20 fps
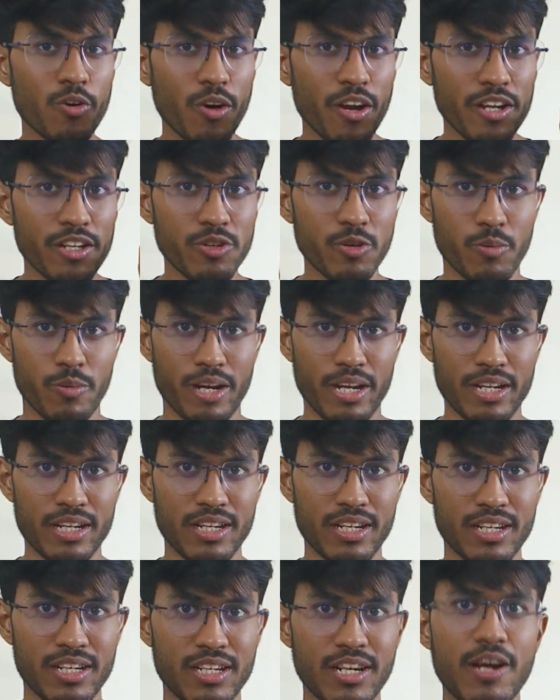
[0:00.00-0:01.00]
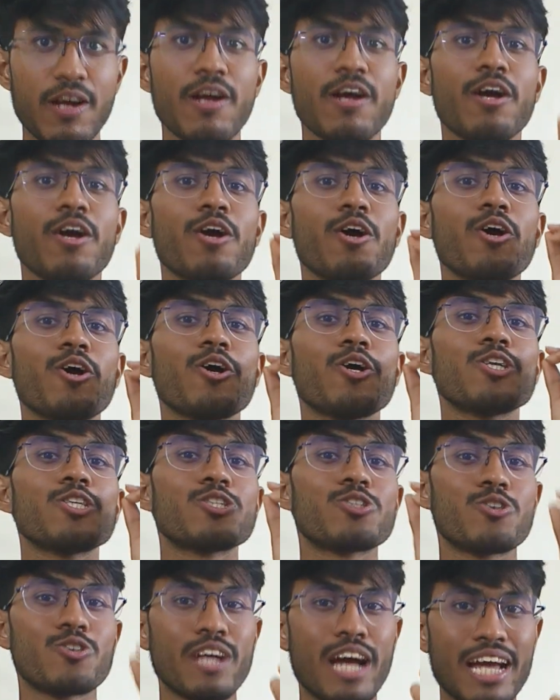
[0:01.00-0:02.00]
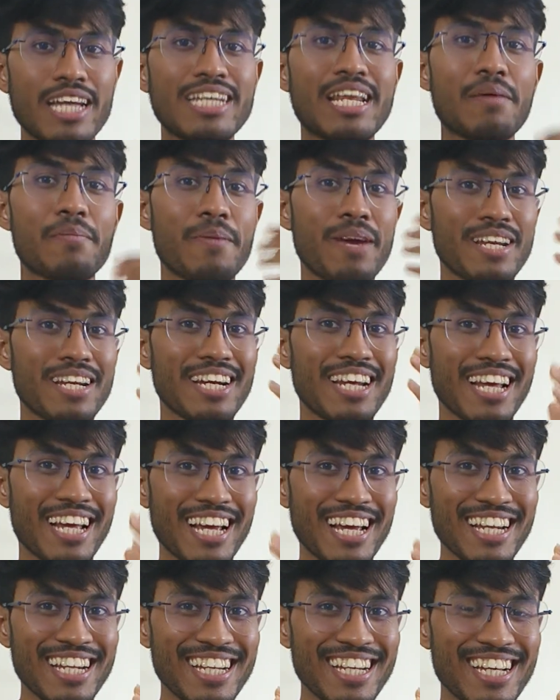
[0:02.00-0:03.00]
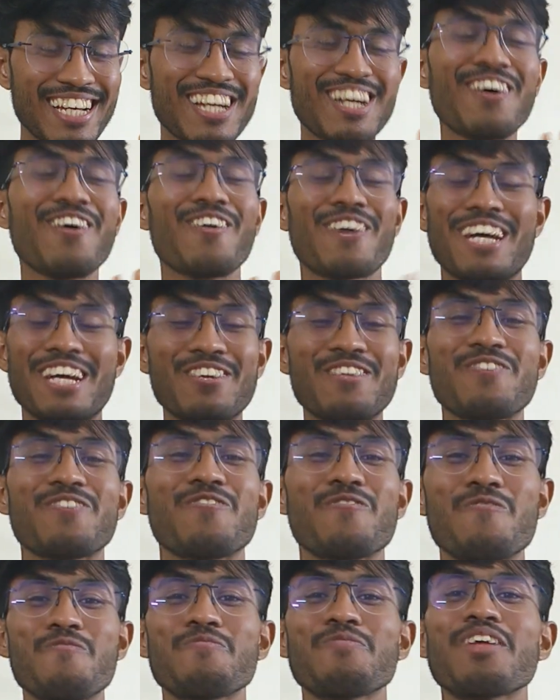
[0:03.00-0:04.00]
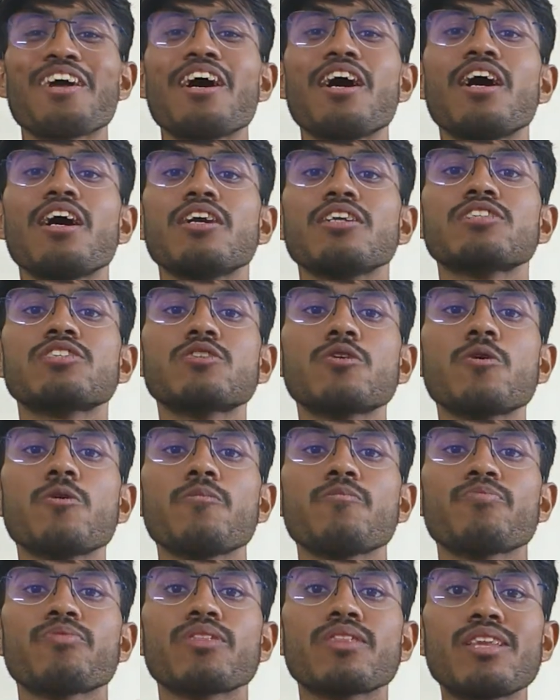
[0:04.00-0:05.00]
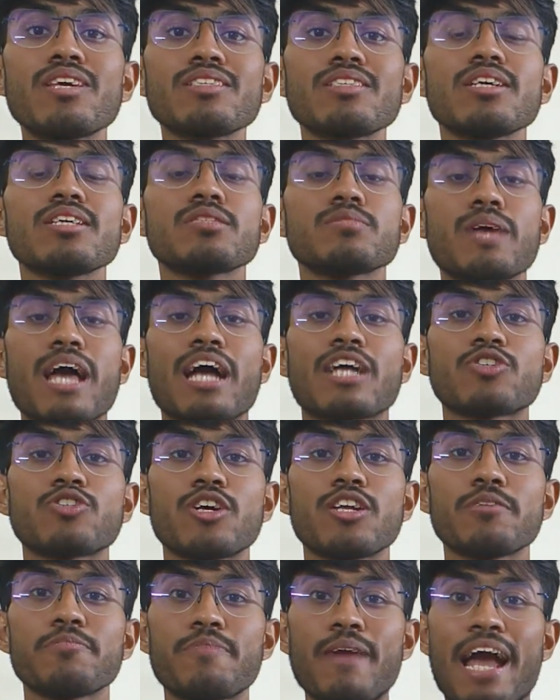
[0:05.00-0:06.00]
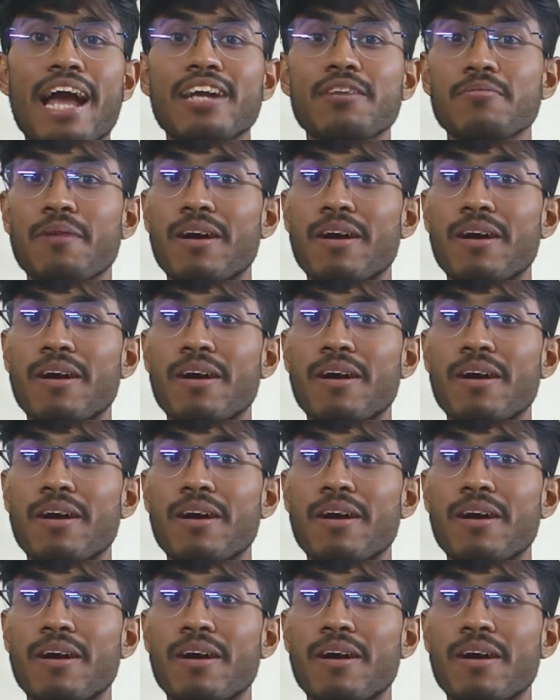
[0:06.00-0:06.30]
bed. Should I repeat it again? Okay, no. So this is actually backed by